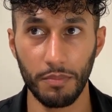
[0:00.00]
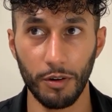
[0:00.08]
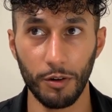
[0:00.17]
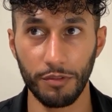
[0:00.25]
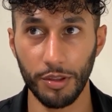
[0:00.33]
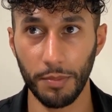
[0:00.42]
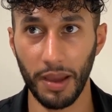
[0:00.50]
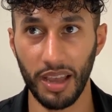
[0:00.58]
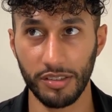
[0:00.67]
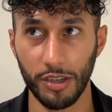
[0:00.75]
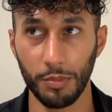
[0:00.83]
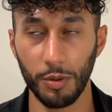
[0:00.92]
over the
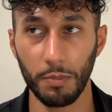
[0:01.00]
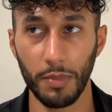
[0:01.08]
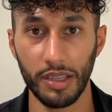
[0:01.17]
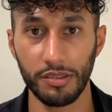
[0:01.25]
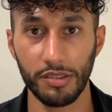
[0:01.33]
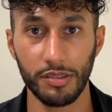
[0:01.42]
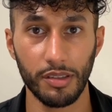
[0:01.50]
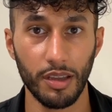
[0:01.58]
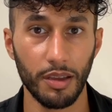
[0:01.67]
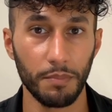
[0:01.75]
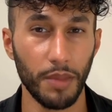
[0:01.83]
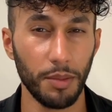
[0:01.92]
past couple months,
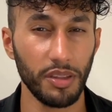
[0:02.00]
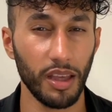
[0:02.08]
maybe